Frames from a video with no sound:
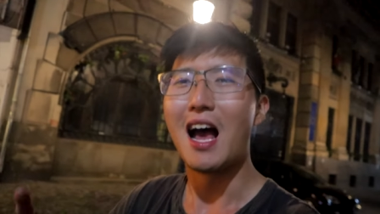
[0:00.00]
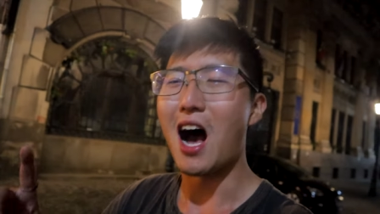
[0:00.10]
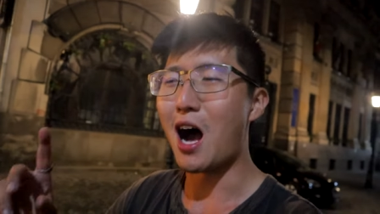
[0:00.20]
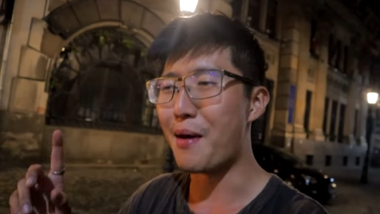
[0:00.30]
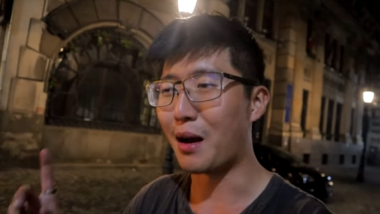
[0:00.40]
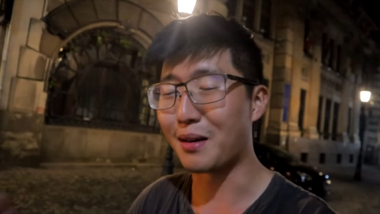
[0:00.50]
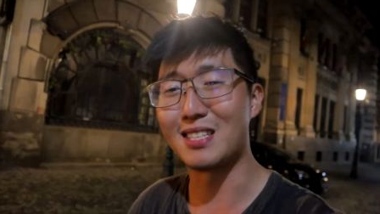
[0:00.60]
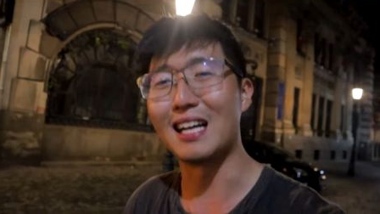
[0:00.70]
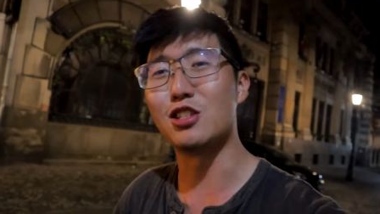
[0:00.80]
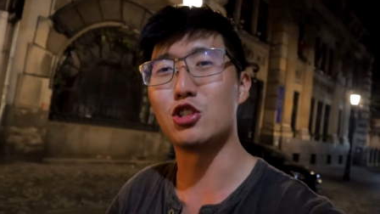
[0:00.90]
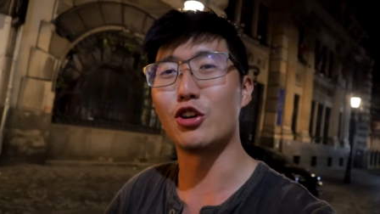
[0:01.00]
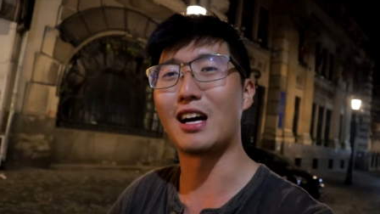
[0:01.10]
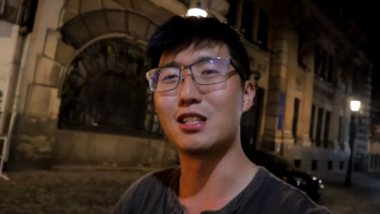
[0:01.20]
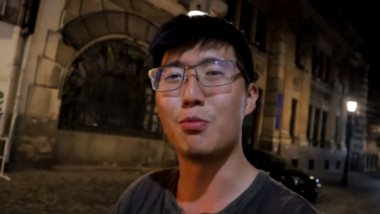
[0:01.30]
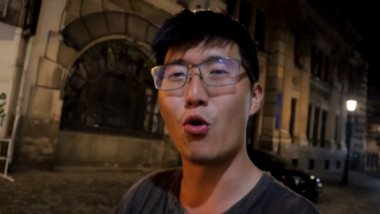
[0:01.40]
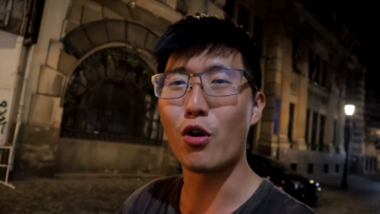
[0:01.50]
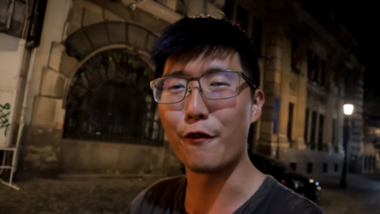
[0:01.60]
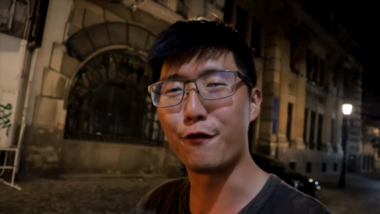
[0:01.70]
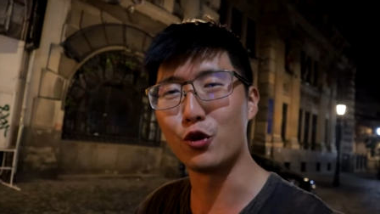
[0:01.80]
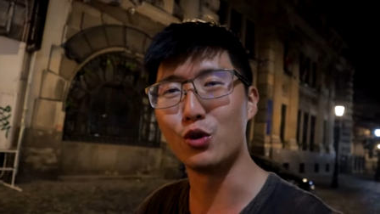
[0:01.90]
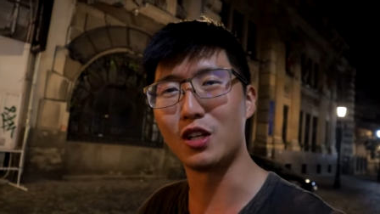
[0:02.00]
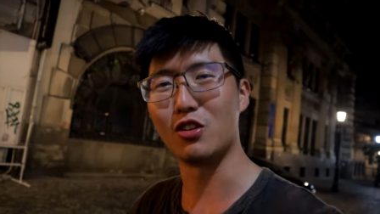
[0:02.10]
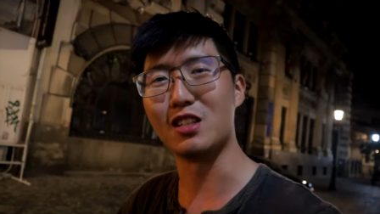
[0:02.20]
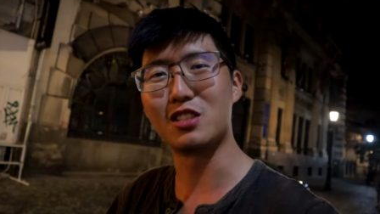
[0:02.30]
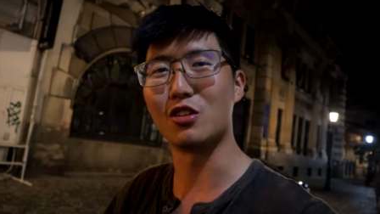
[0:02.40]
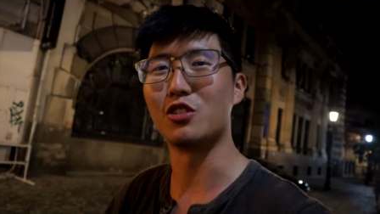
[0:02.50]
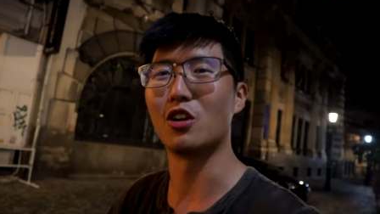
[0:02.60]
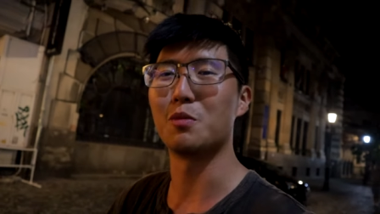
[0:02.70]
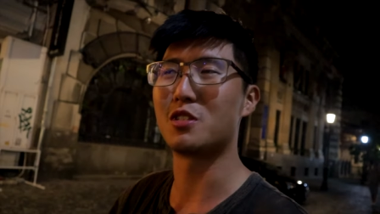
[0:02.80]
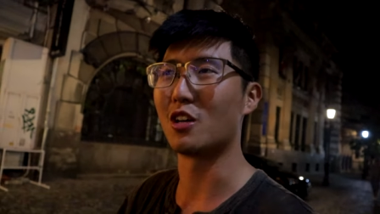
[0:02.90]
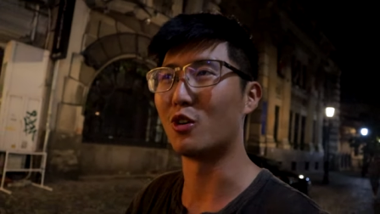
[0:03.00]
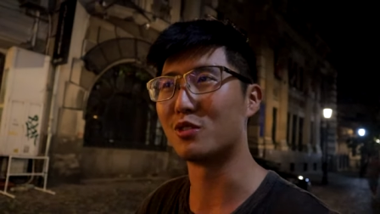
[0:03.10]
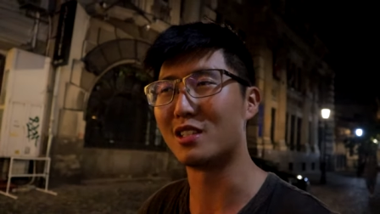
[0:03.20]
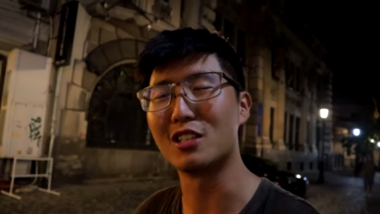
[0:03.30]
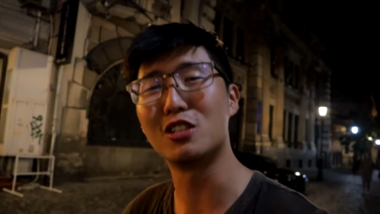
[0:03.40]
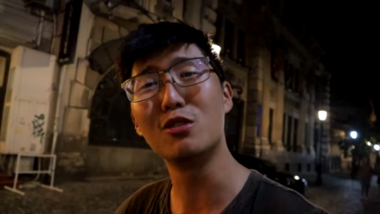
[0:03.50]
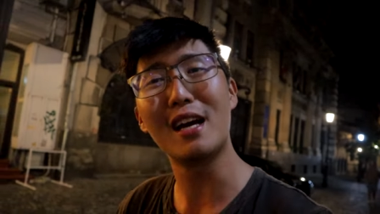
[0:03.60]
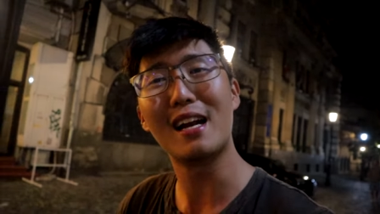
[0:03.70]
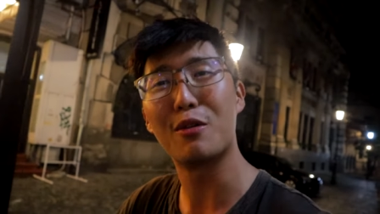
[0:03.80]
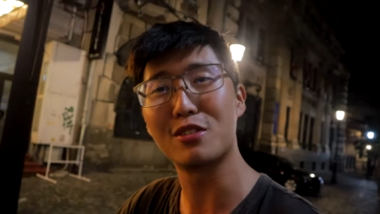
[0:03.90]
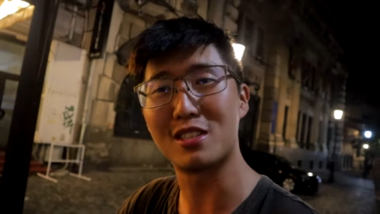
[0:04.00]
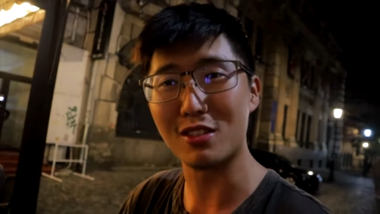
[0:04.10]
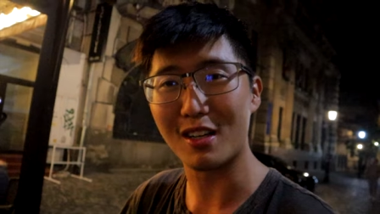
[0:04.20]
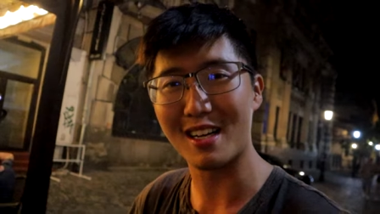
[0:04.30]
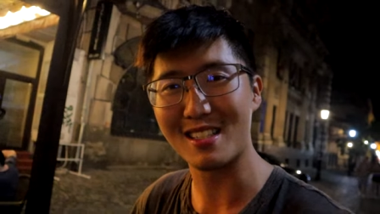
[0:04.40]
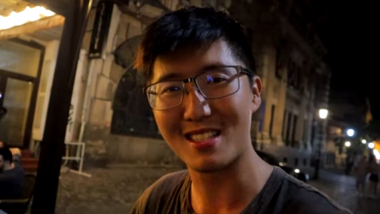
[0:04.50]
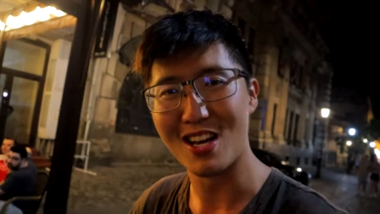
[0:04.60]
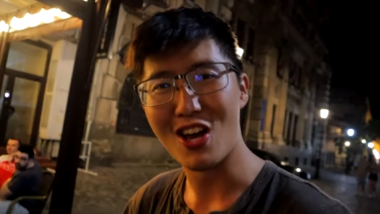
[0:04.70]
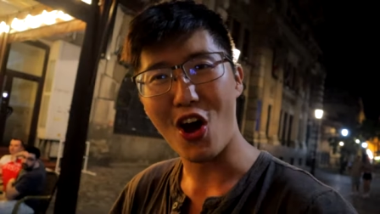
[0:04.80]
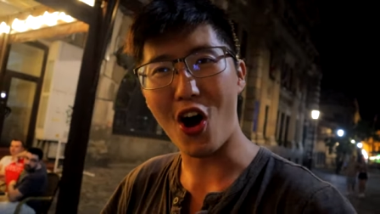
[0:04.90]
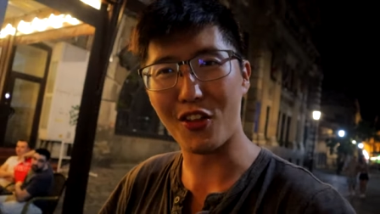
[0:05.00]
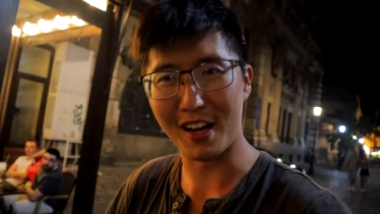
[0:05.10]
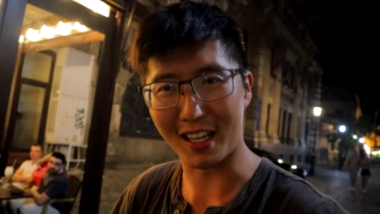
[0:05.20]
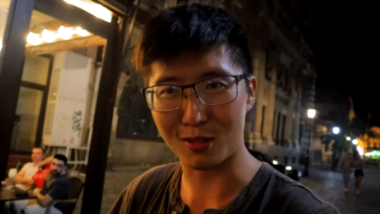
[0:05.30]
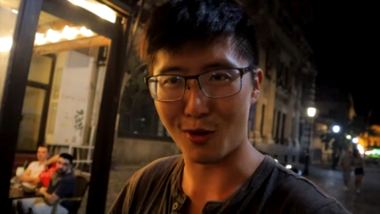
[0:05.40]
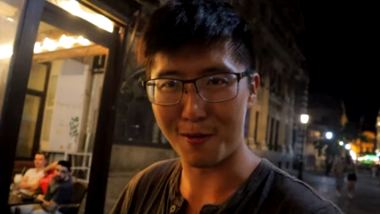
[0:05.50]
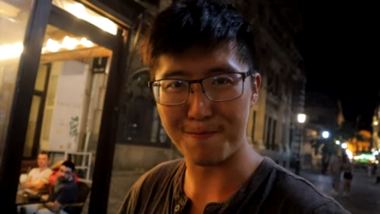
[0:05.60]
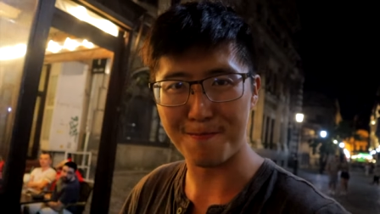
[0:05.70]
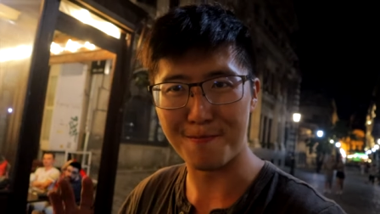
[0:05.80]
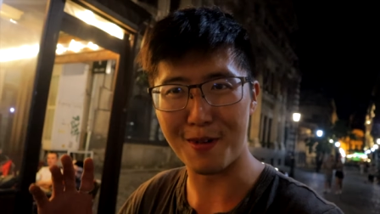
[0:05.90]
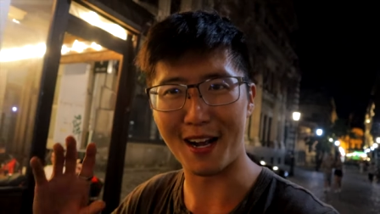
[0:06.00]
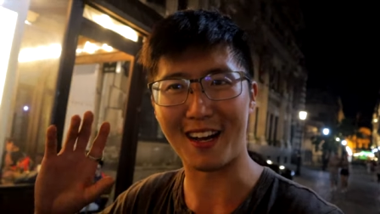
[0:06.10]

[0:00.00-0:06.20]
Um, and I'm excited to show you guys more of food here in Eastern Europe, so stay tuned and I will see you guys on the next one. Bye